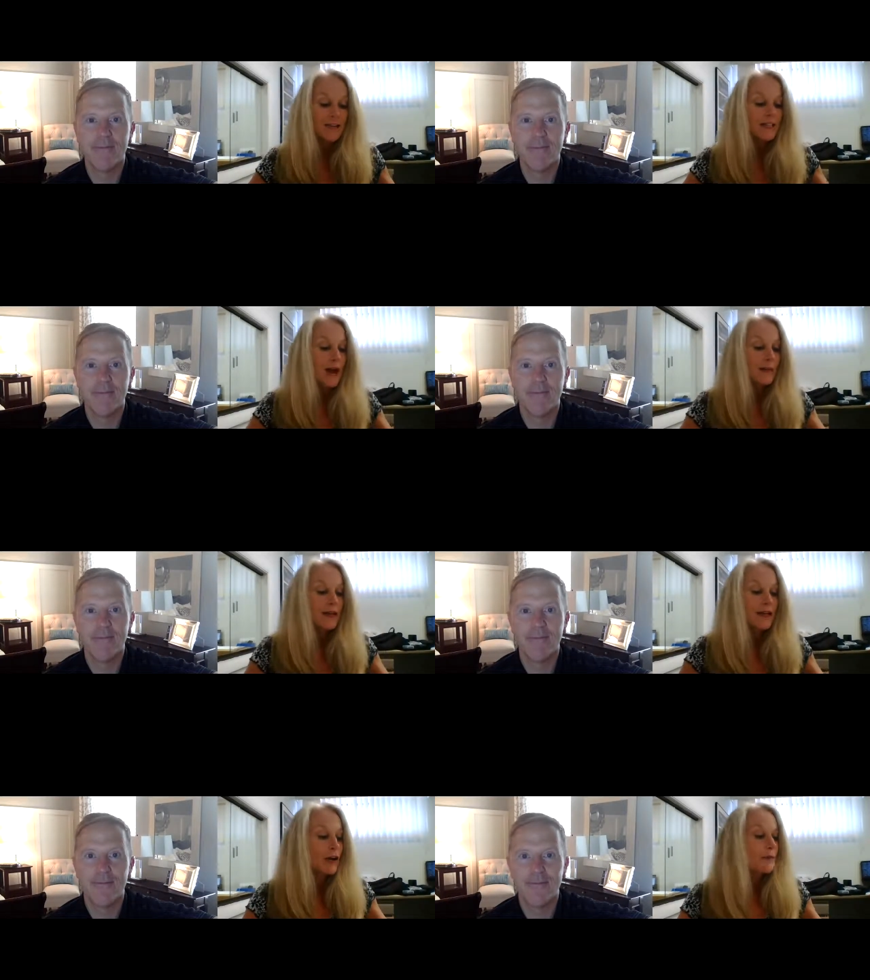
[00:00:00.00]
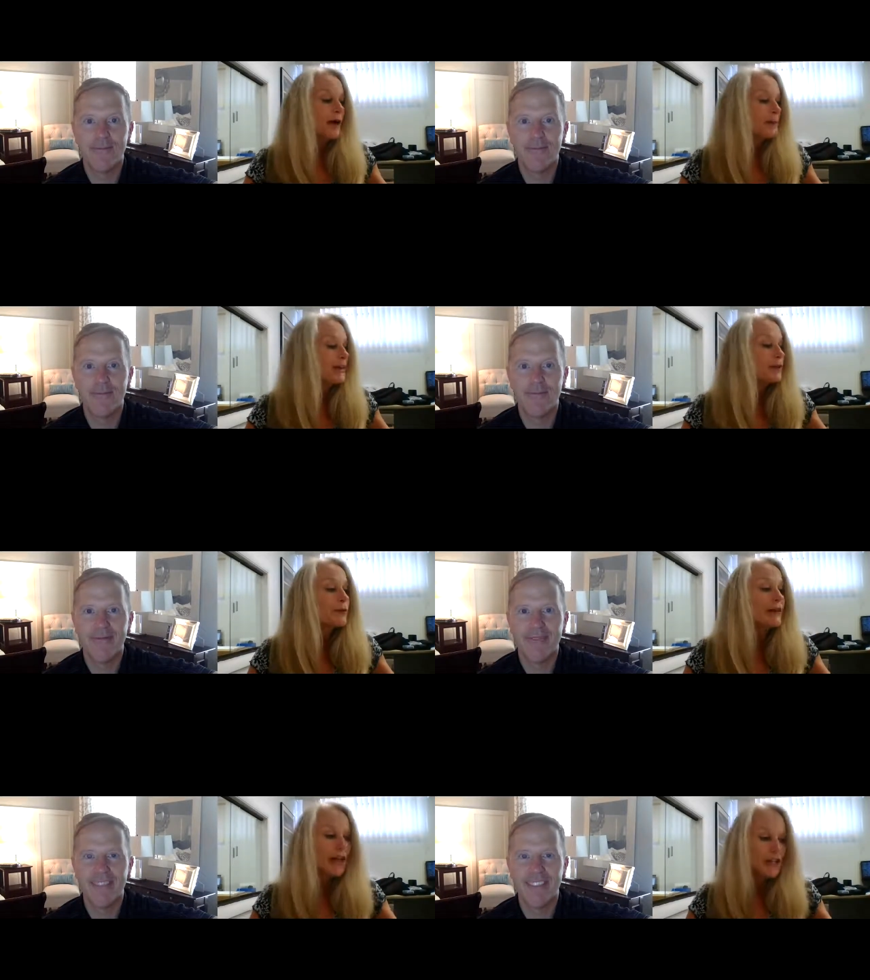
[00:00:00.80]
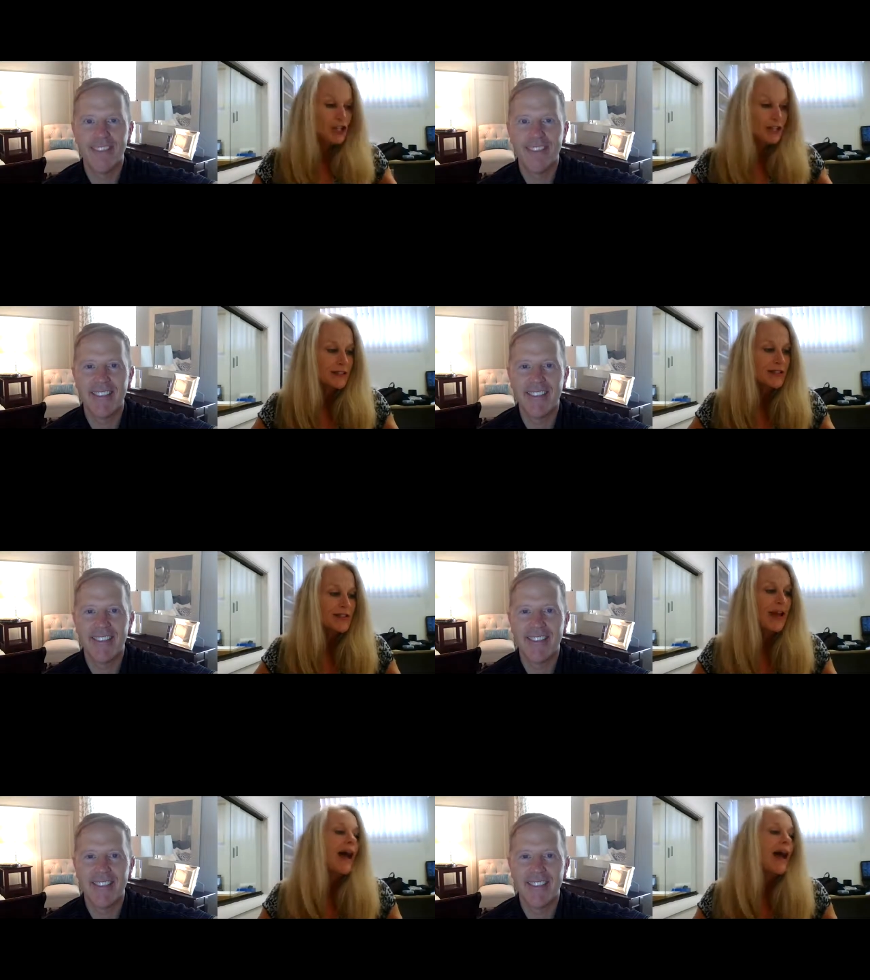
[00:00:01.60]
Speaker 1: a topic called public relations